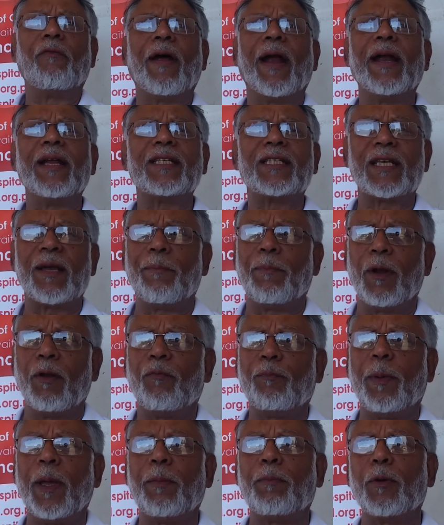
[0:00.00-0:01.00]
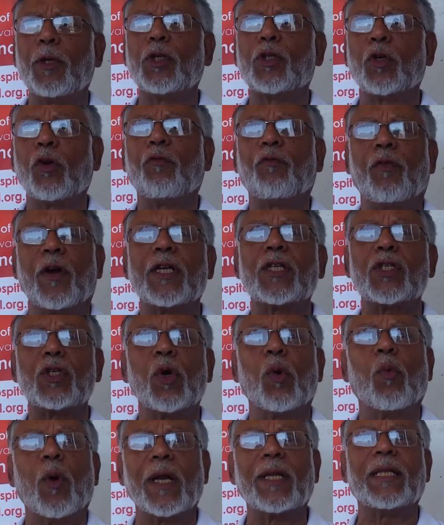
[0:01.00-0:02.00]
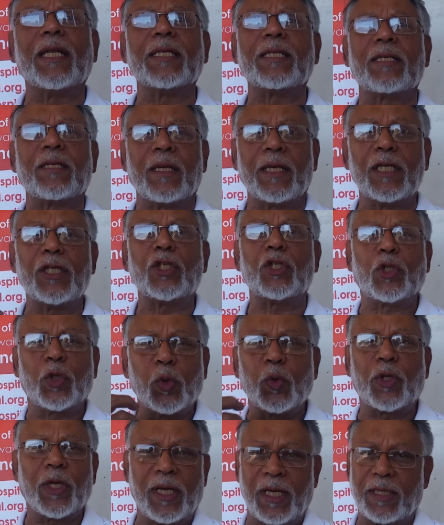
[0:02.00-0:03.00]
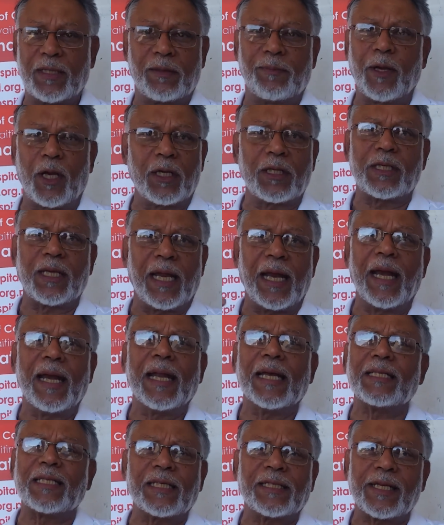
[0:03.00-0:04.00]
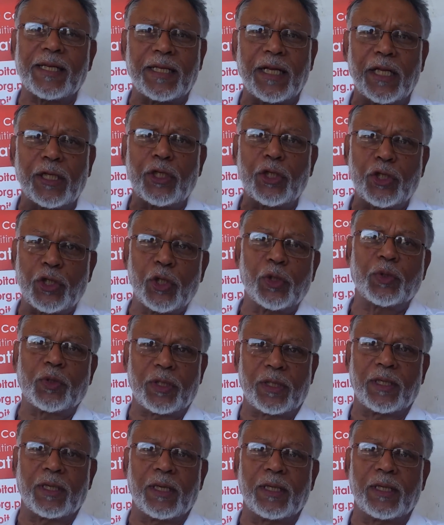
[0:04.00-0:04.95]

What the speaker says: Very simple. People should first know what this institution is, because Indus is an institution.